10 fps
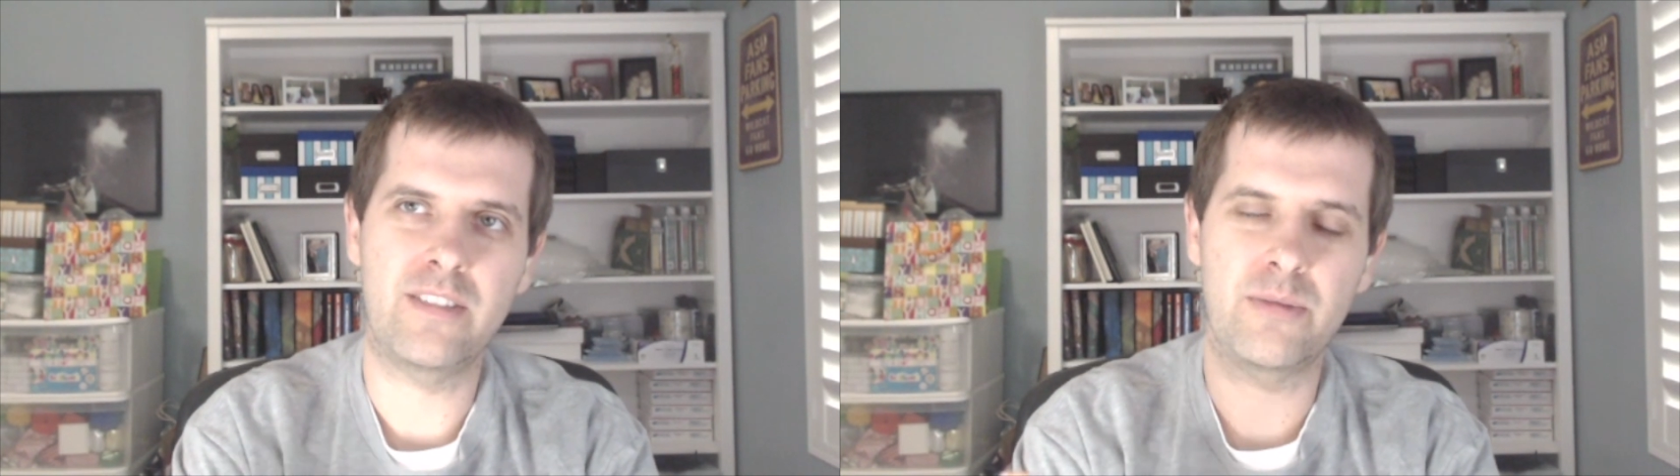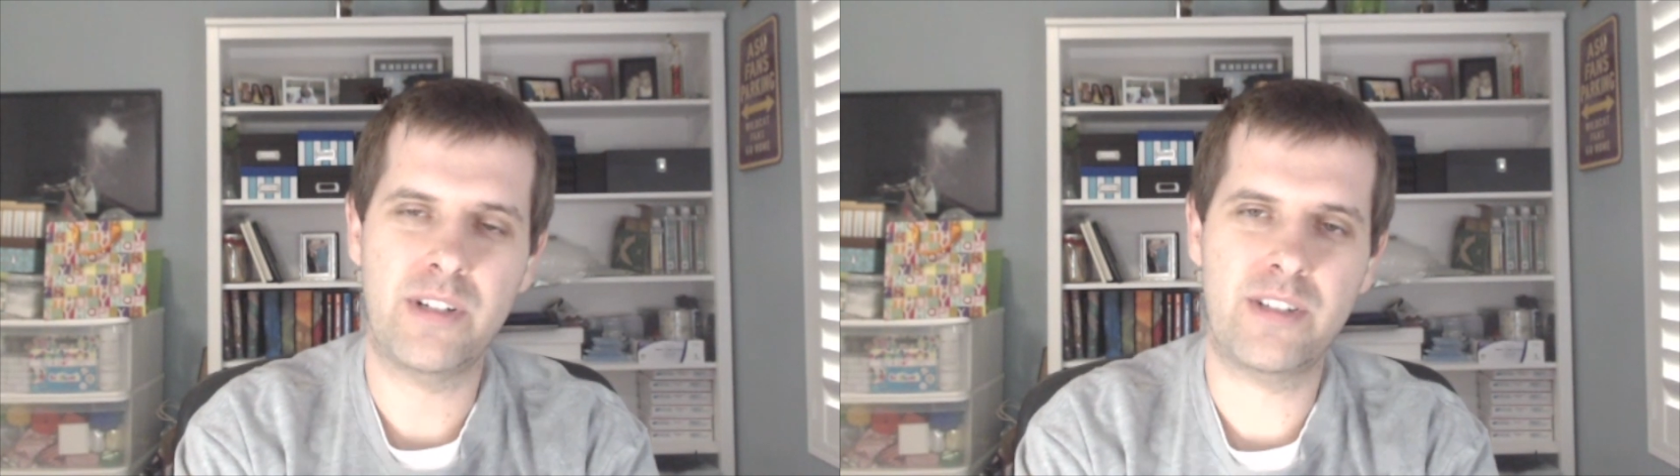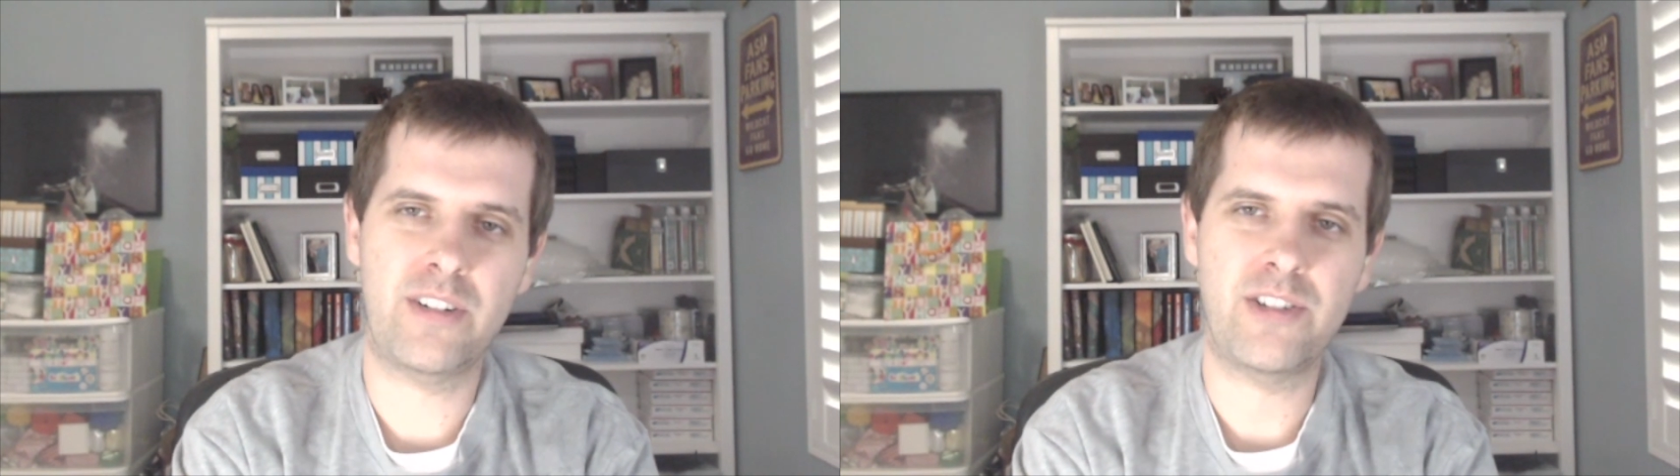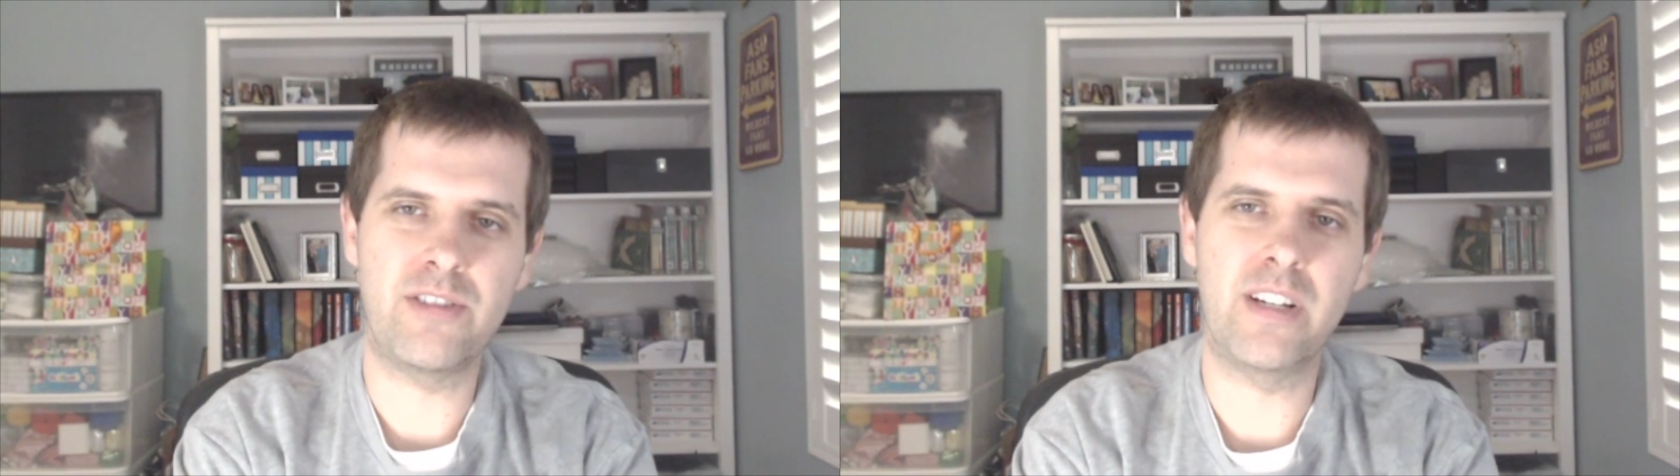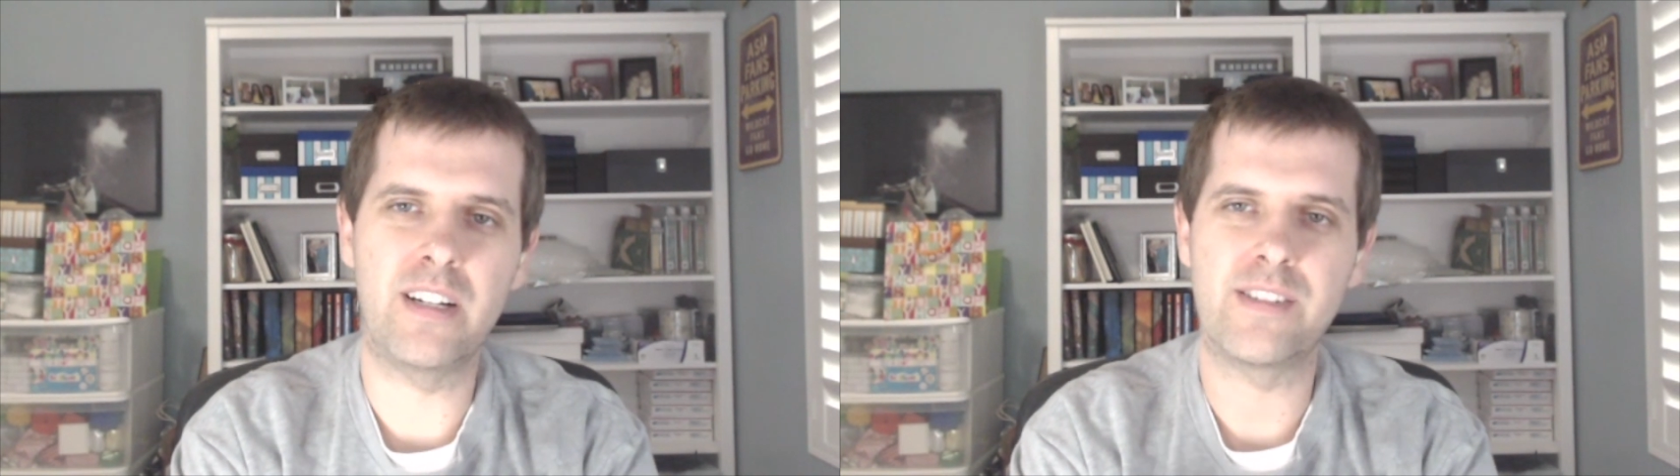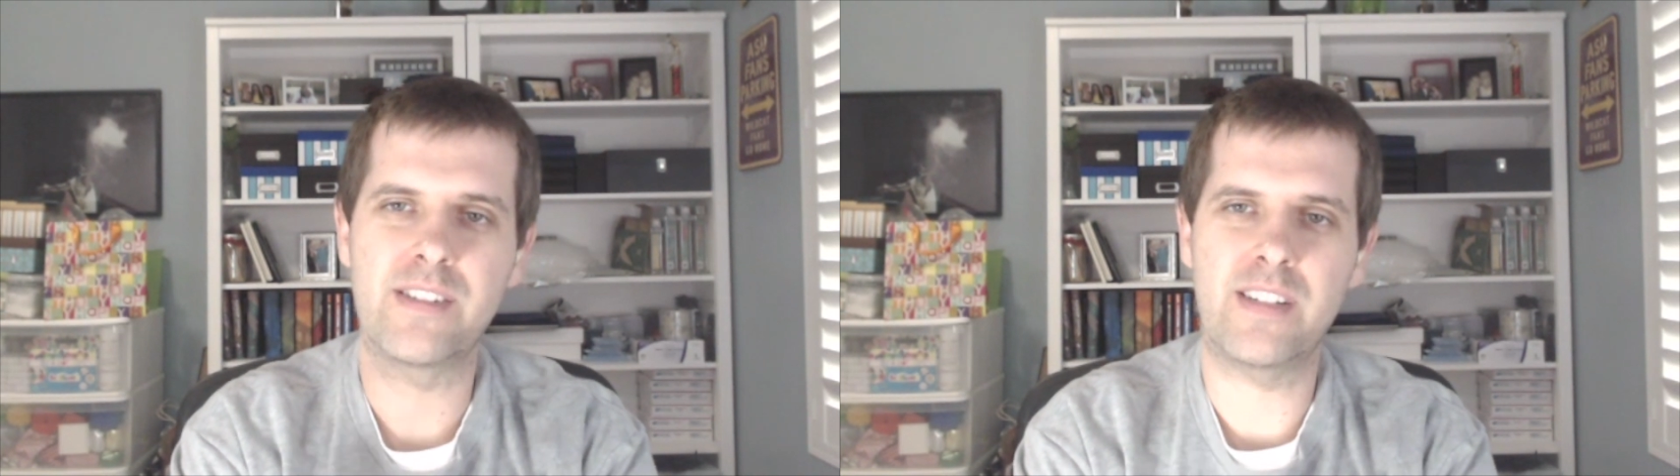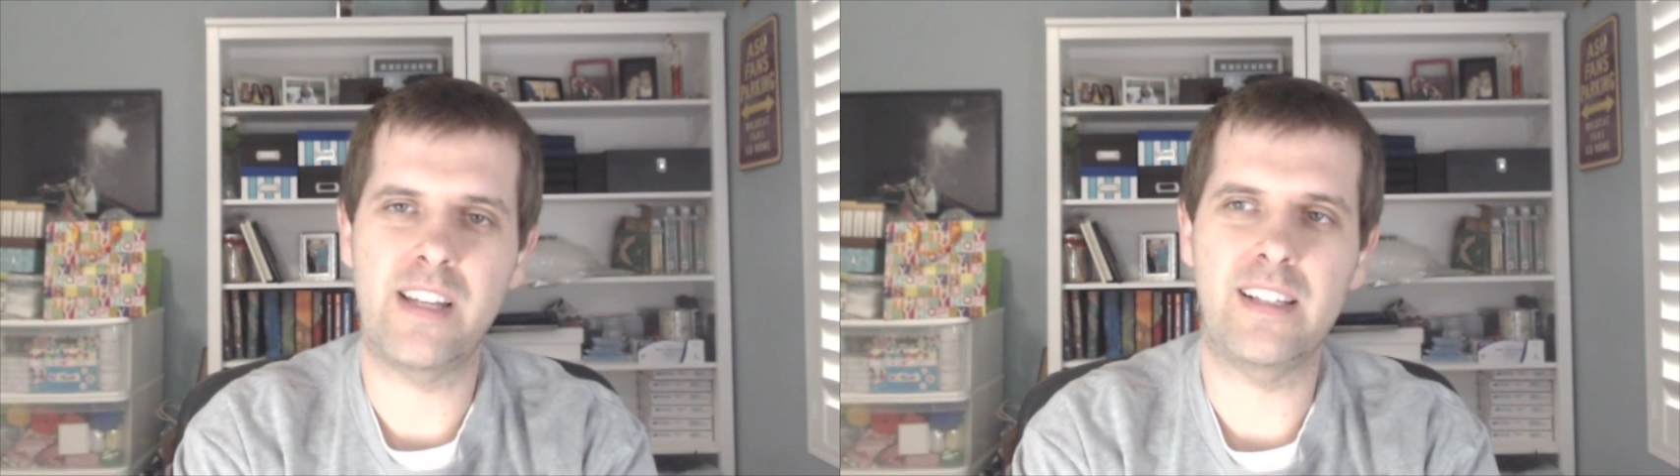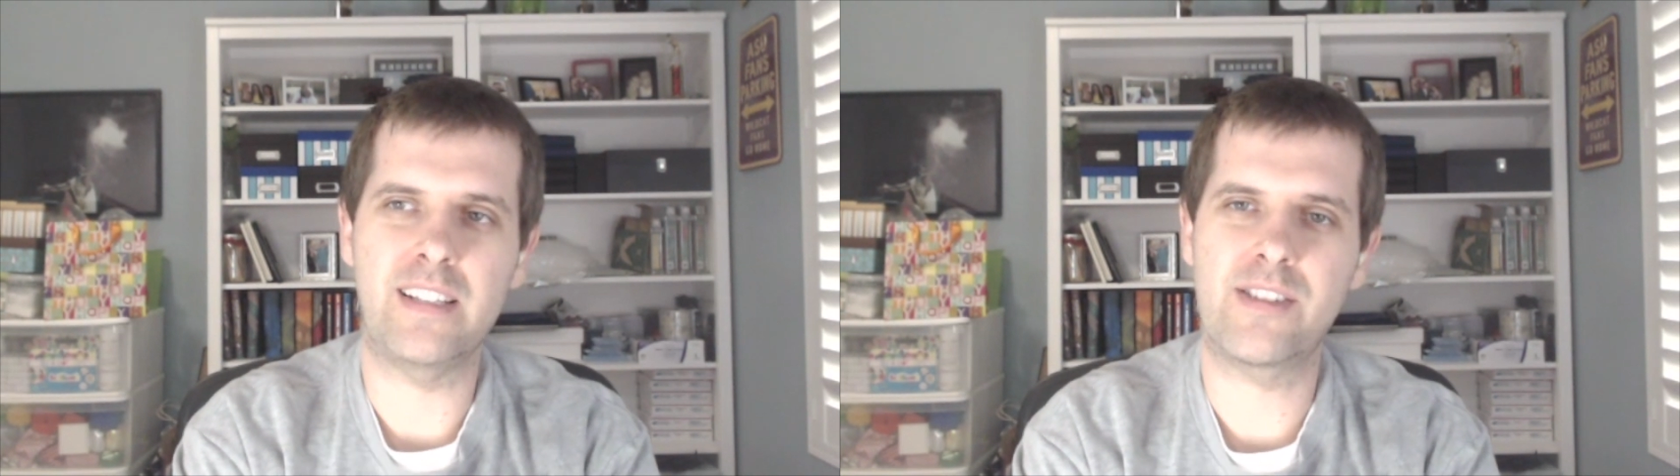the research you did on
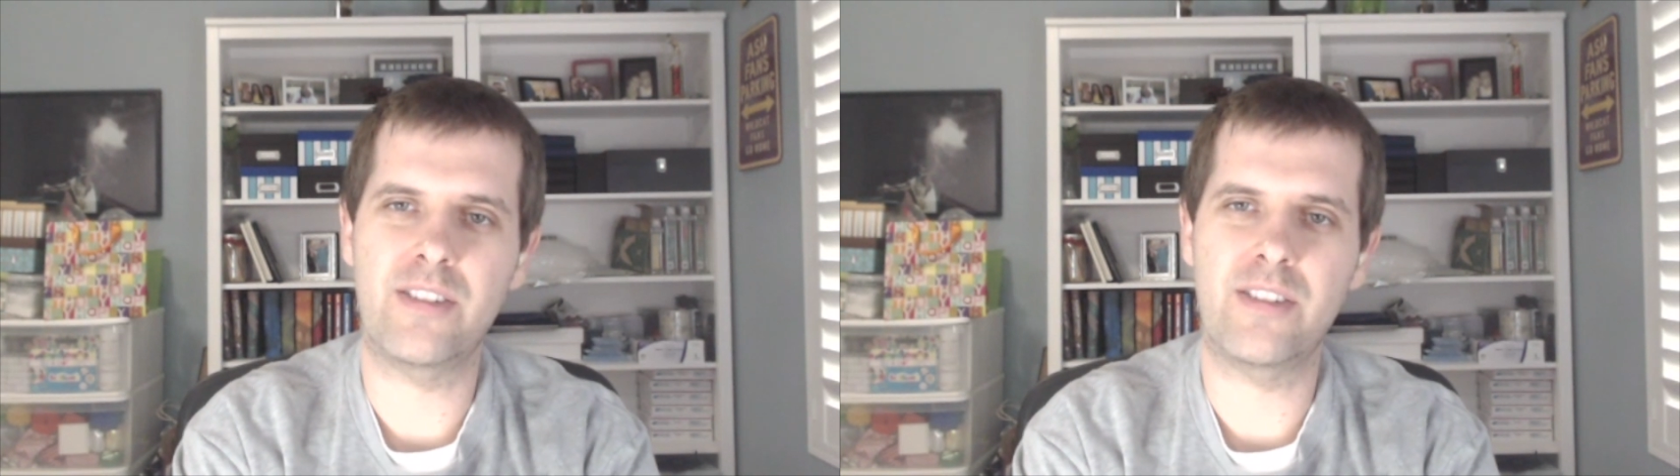status so